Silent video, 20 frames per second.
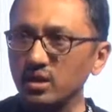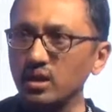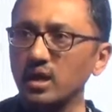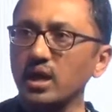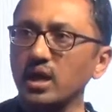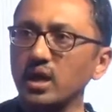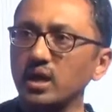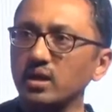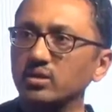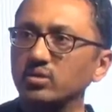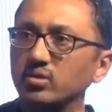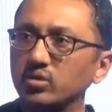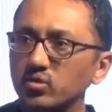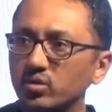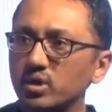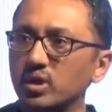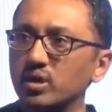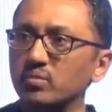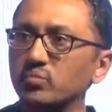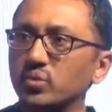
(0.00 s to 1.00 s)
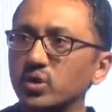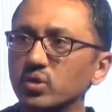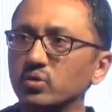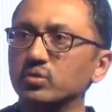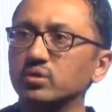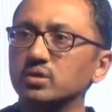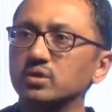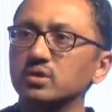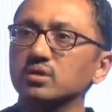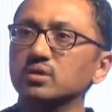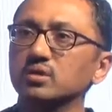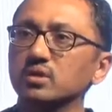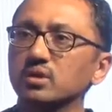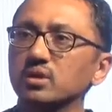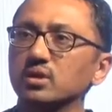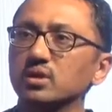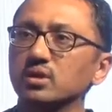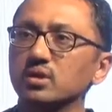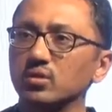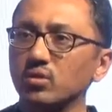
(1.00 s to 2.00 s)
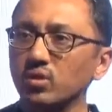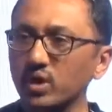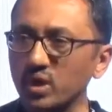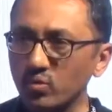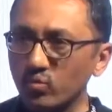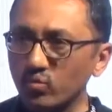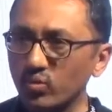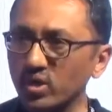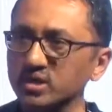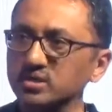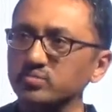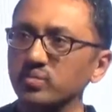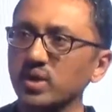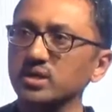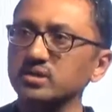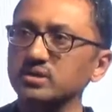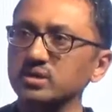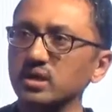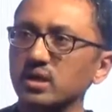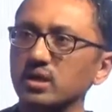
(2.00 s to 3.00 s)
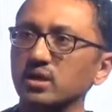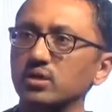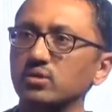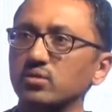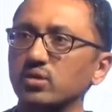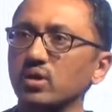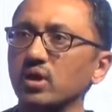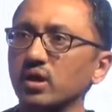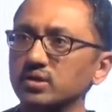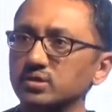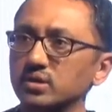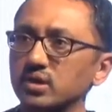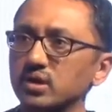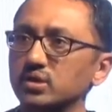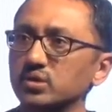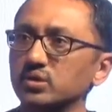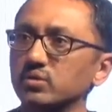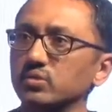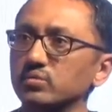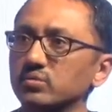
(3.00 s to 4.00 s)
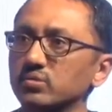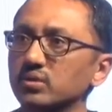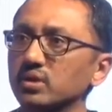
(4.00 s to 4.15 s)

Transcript: and you compute okay, what's my signal to noise ratio?